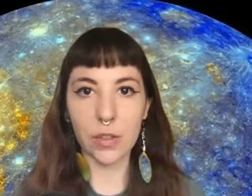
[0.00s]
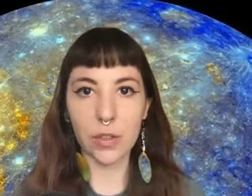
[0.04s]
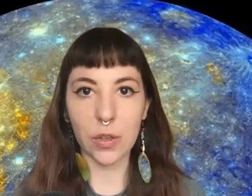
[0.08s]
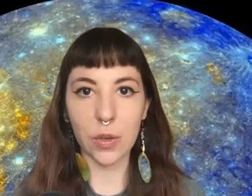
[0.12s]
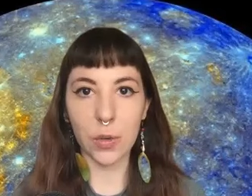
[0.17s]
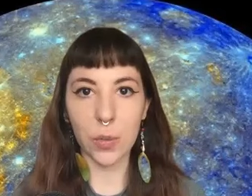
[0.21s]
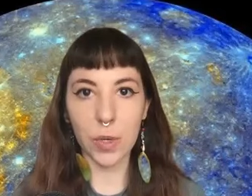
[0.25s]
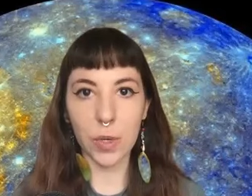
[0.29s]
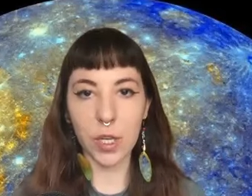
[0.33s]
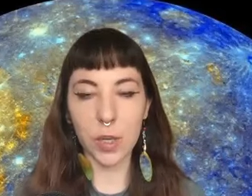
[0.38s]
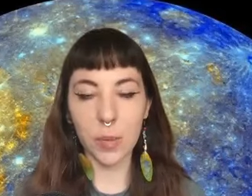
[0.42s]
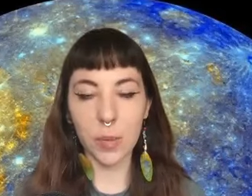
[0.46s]

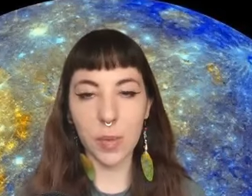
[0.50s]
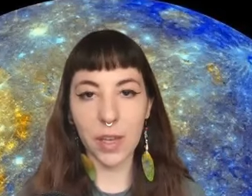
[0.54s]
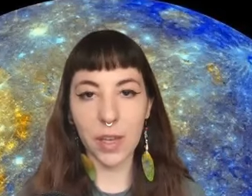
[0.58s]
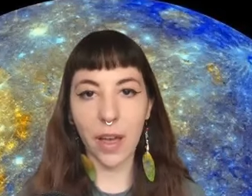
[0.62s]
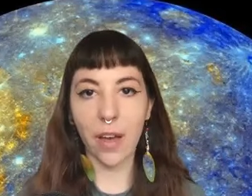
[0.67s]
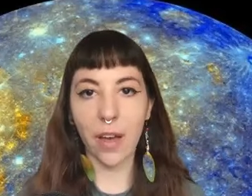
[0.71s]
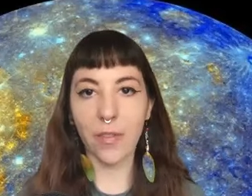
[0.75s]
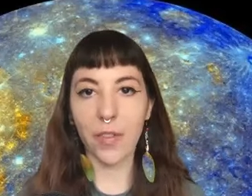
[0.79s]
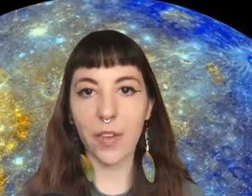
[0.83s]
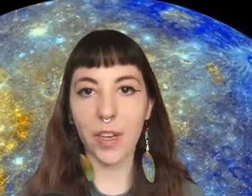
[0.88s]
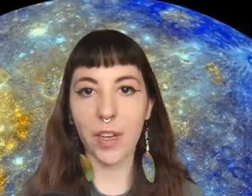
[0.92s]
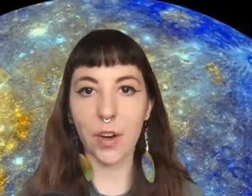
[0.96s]
So we could be
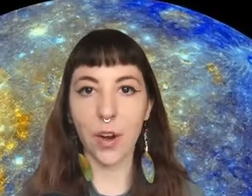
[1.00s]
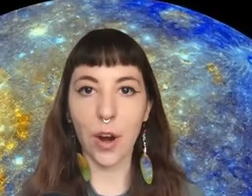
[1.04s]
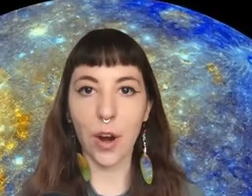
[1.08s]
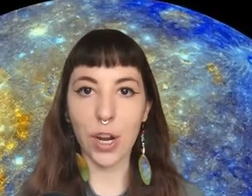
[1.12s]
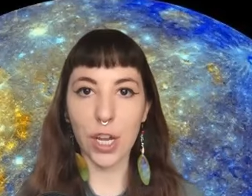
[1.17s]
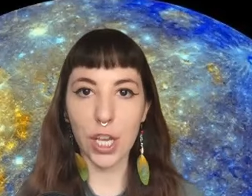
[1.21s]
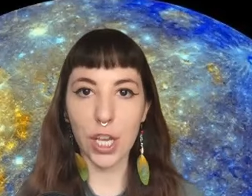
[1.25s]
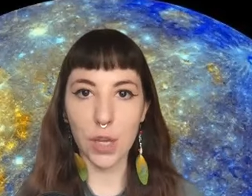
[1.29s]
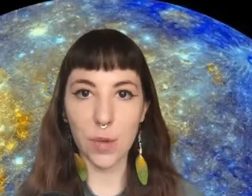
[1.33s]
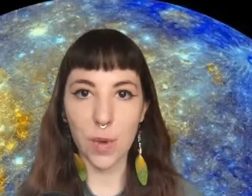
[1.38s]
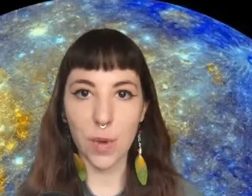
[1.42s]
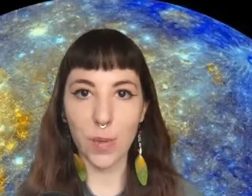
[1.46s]
having an
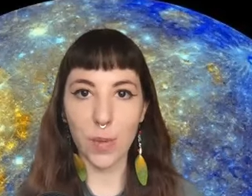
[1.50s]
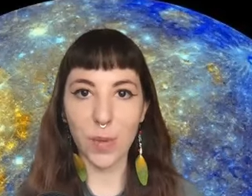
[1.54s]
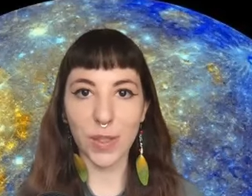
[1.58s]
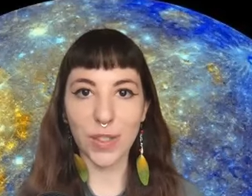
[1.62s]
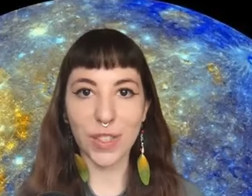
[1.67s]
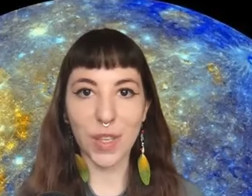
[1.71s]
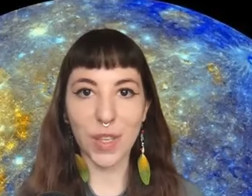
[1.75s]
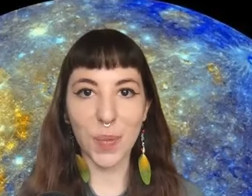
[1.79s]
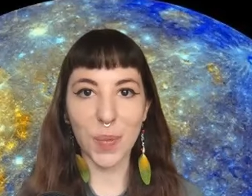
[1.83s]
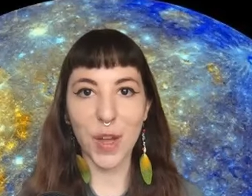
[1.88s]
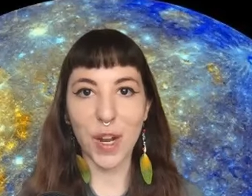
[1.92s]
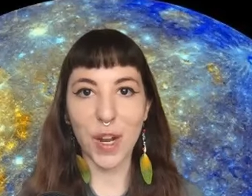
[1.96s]
argument with
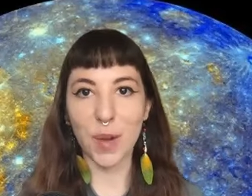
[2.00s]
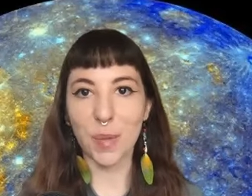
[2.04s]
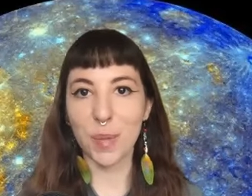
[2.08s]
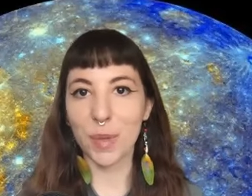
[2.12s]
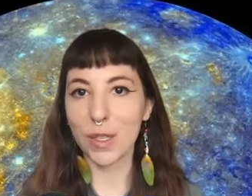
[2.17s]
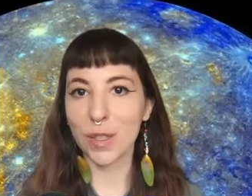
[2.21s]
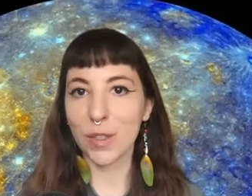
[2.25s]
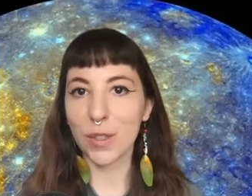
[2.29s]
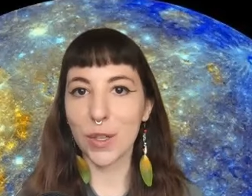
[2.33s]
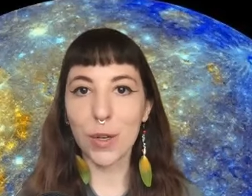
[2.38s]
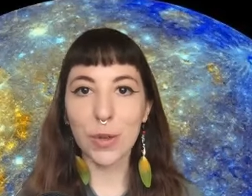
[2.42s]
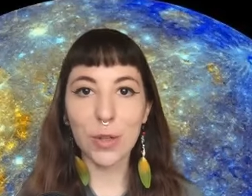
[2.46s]
someone and be
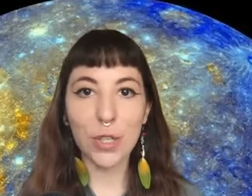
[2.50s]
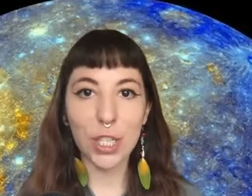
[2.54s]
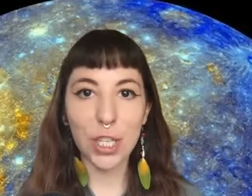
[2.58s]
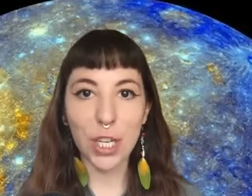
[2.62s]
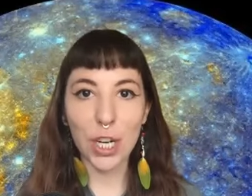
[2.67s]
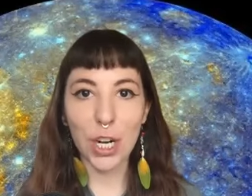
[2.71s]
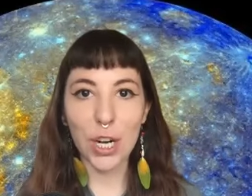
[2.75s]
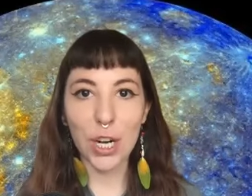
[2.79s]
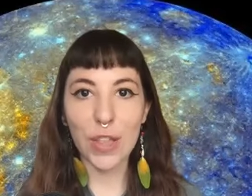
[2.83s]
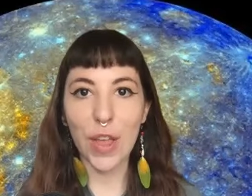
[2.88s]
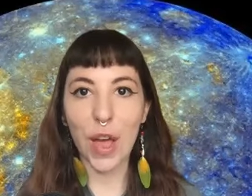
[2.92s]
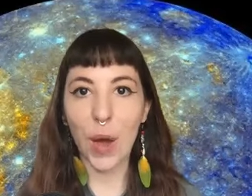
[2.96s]
so
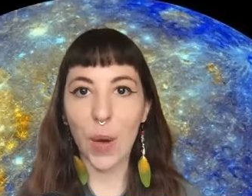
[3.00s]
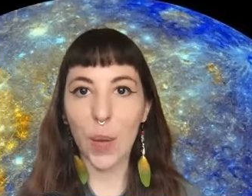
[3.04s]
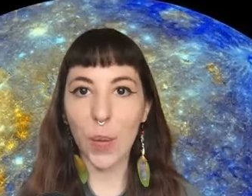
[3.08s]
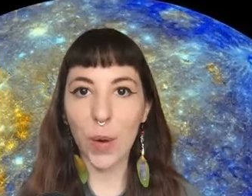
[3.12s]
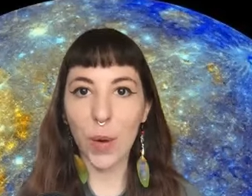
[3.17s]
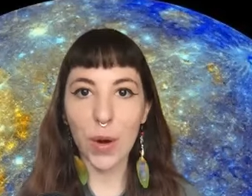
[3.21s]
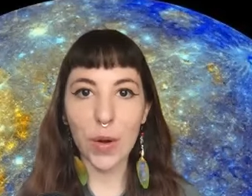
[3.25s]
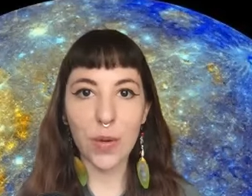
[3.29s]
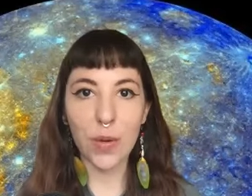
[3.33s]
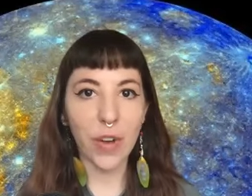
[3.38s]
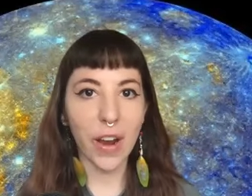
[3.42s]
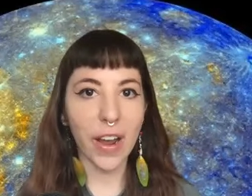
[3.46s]
sure that
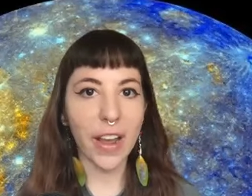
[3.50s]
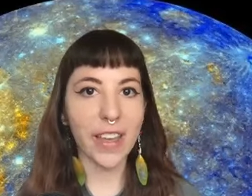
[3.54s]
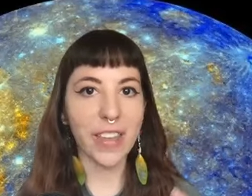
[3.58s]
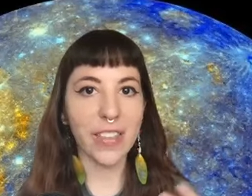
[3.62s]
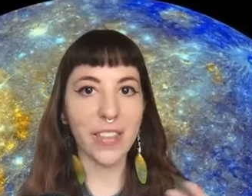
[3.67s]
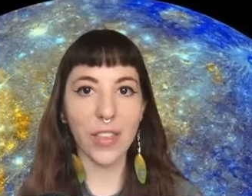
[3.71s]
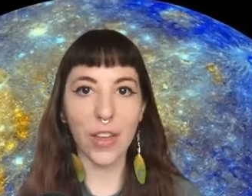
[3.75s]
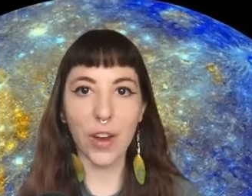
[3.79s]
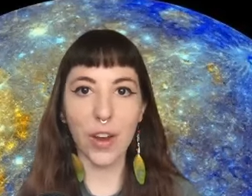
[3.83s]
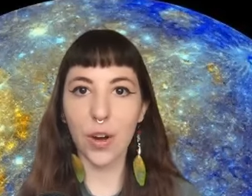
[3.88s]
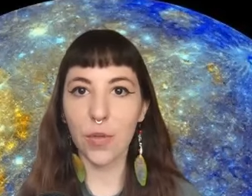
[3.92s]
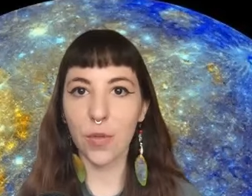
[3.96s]
we're
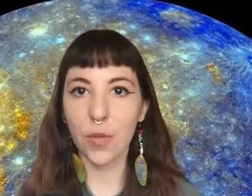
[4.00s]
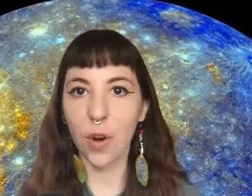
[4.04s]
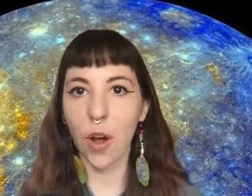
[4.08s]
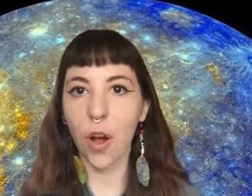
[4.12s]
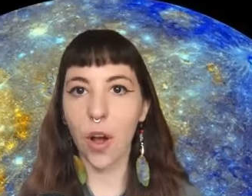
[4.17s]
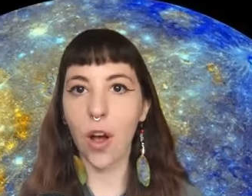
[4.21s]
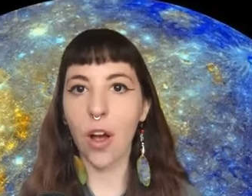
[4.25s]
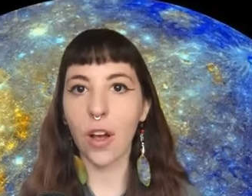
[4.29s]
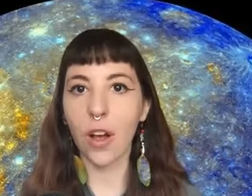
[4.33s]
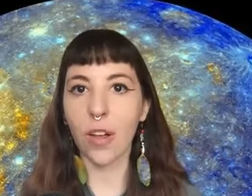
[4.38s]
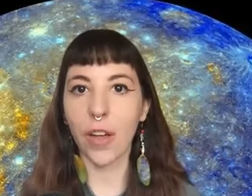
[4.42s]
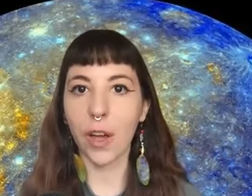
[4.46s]
right, they're
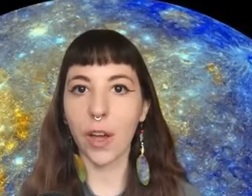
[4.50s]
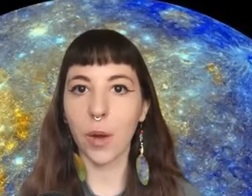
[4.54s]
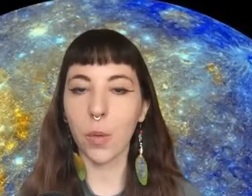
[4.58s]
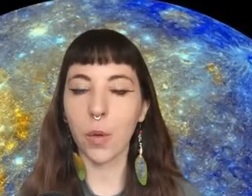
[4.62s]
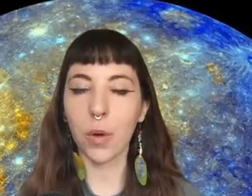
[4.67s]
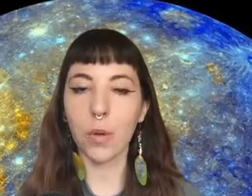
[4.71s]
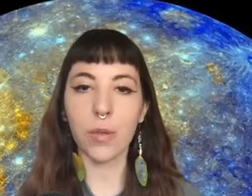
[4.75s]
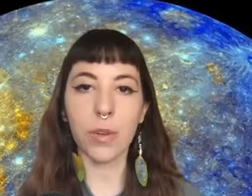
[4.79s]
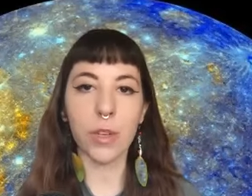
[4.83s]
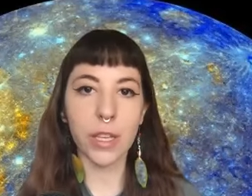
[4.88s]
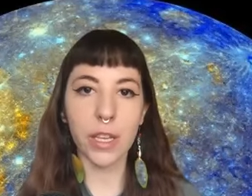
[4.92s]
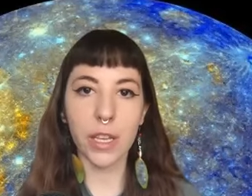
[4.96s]
wrong, like
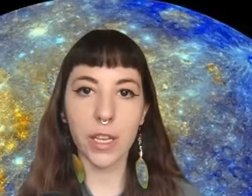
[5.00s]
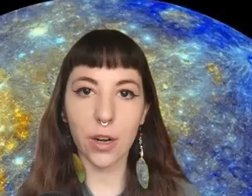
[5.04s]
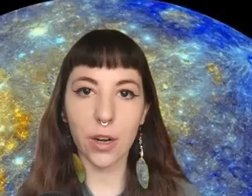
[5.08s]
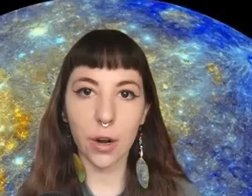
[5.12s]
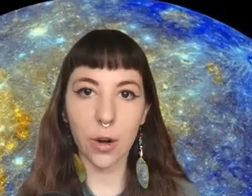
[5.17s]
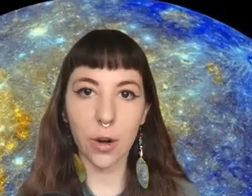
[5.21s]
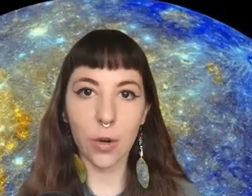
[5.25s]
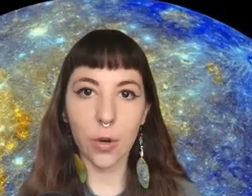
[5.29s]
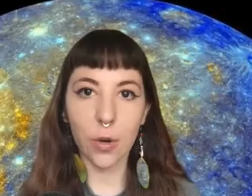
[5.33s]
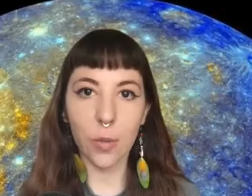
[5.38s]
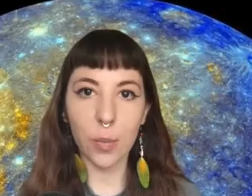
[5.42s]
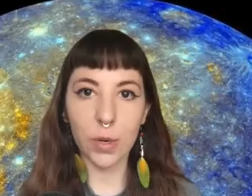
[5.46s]
we're really in
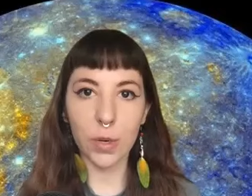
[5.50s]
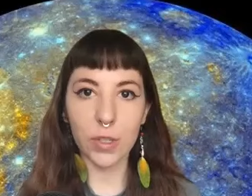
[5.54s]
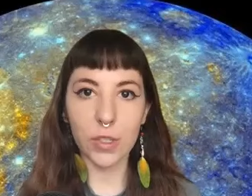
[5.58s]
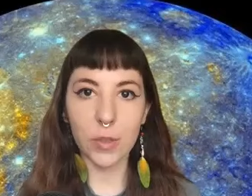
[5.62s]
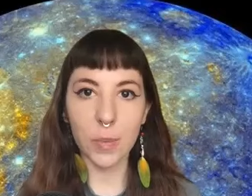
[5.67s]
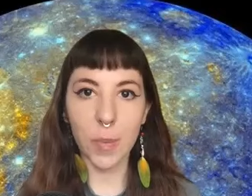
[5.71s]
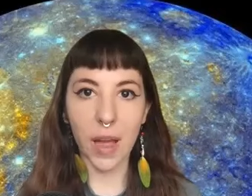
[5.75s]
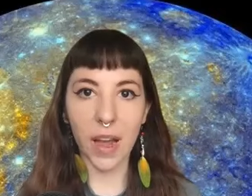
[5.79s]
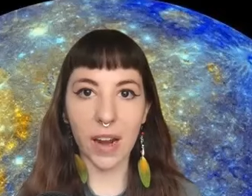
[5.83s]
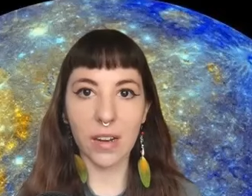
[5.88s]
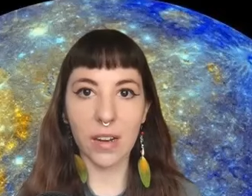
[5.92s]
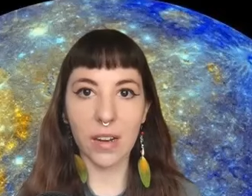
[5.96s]
our own
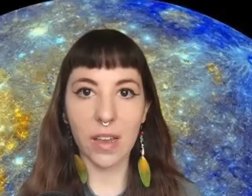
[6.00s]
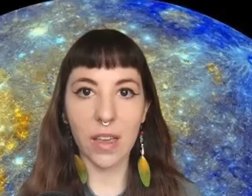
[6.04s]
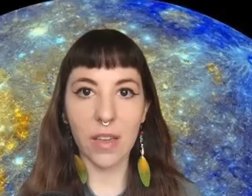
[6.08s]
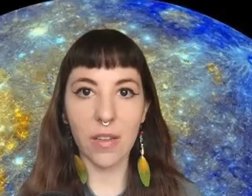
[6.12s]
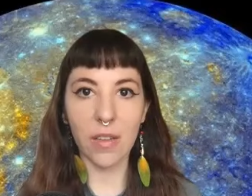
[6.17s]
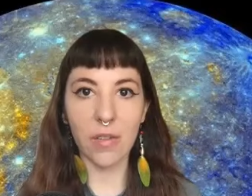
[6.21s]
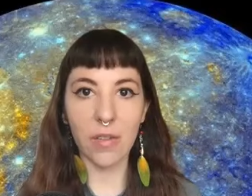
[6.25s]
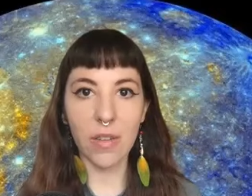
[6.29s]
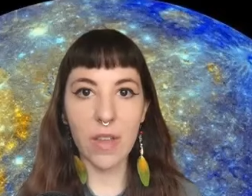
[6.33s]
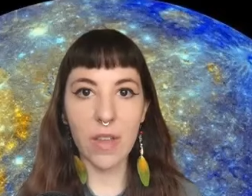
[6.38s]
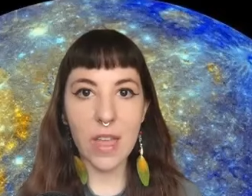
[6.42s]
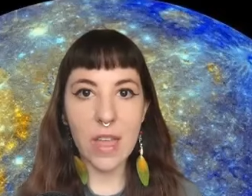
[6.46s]

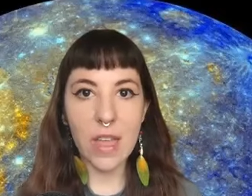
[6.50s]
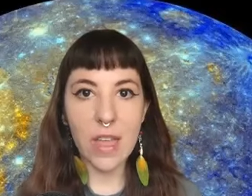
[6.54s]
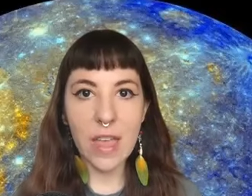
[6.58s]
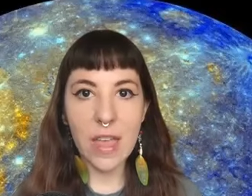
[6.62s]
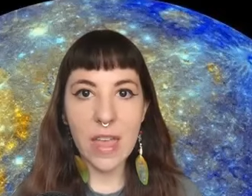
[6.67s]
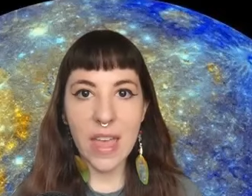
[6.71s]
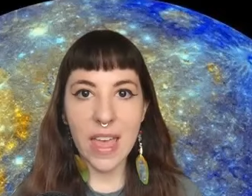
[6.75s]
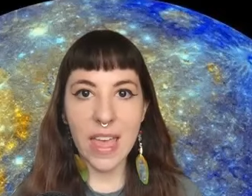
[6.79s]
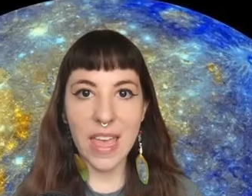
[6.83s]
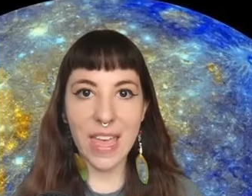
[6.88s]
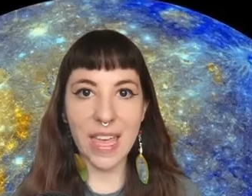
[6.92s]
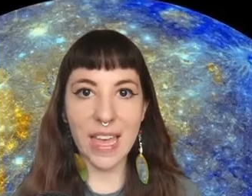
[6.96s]
perspective.
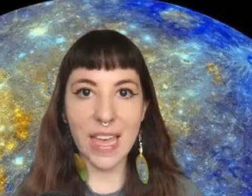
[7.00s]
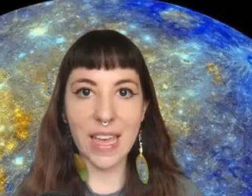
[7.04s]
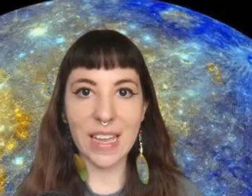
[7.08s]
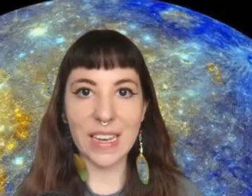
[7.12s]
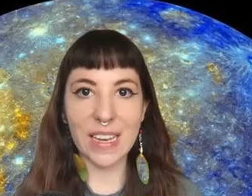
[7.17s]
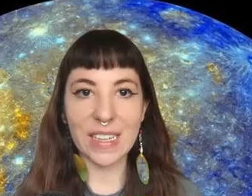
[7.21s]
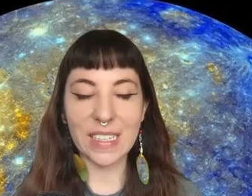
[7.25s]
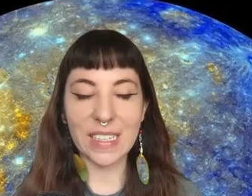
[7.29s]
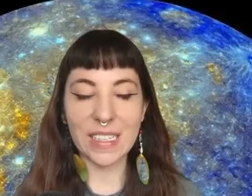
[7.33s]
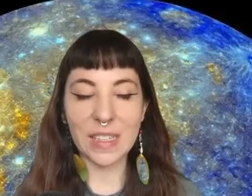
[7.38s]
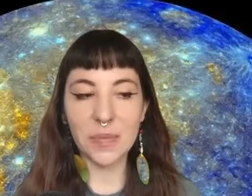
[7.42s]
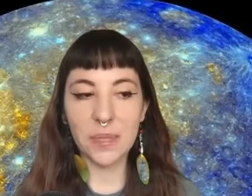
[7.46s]

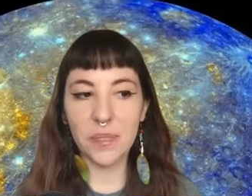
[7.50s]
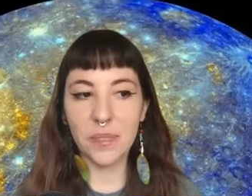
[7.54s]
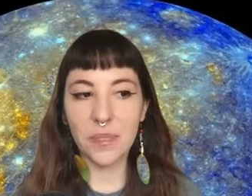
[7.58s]
And